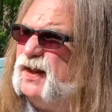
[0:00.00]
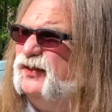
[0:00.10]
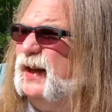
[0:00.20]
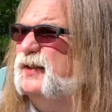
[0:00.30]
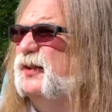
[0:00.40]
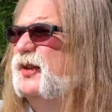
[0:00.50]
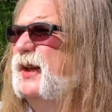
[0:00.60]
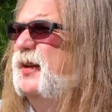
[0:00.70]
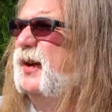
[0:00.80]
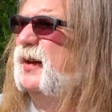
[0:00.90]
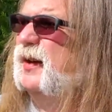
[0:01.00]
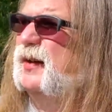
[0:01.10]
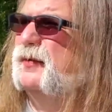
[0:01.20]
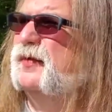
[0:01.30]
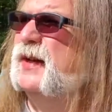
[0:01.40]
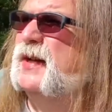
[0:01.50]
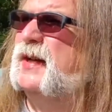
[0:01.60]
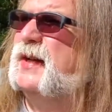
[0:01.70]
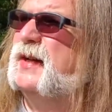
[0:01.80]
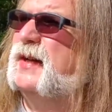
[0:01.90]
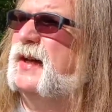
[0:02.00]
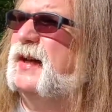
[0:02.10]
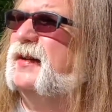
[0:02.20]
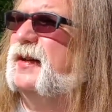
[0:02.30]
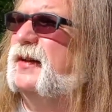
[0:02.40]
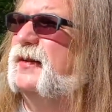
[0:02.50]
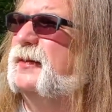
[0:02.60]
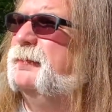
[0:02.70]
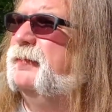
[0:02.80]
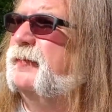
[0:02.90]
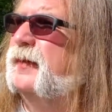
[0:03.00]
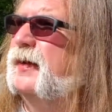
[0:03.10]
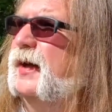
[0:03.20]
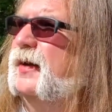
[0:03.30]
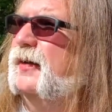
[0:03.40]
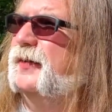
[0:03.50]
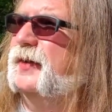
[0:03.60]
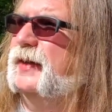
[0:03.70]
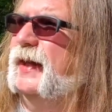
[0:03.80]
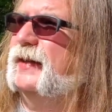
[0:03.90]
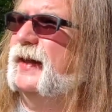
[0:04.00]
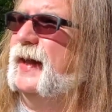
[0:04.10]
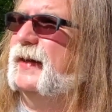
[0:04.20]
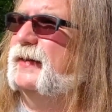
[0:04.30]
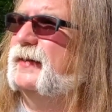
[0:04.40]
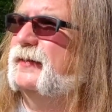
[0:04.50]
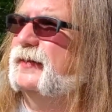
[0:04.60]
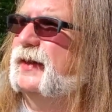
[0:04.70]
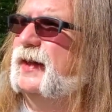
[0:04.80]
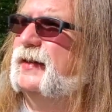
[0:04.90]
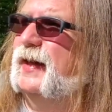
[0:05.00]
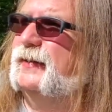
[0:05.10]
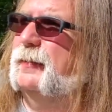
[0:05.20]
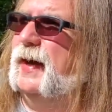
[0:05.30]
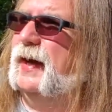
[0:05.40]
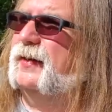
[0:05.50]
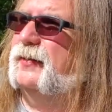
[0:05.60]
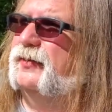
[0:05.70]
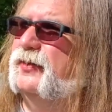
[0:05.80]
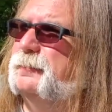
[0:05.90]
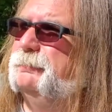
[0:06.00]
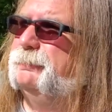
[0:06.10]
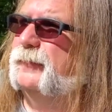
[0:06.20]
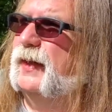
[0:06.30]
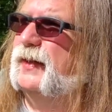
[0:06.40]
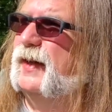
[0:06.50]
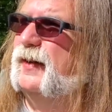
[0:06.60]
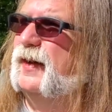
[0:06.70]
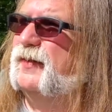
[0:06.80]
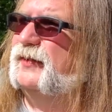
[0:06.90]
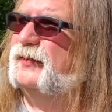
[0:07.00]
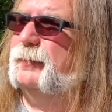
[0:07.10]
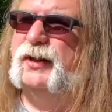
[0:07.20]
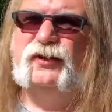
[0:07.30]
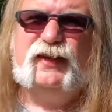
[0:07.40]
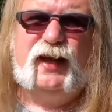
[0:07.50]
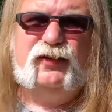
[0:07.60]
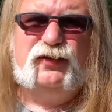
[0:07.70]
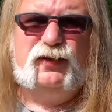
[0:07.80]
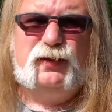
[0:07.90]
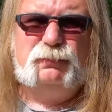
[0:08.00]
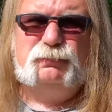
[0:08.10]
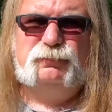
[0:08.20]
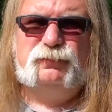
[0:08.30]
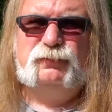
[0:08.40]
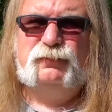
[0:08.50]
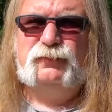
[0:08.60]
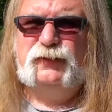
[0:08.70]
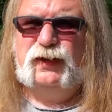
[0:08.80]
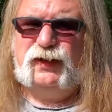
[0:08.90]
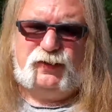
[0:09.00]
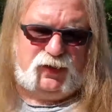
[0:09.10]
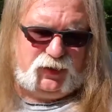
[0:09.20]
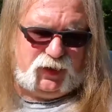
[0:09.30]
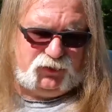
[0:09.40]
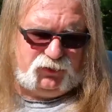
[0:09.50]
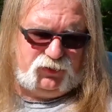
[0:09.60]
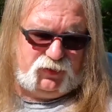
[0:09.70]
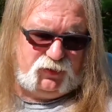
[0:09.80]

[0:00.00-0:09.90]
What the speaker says: is that there's an area of England, they call it the Lakeland, or Lakeland tobaccos, and they all have a similar taste to them, and I think that's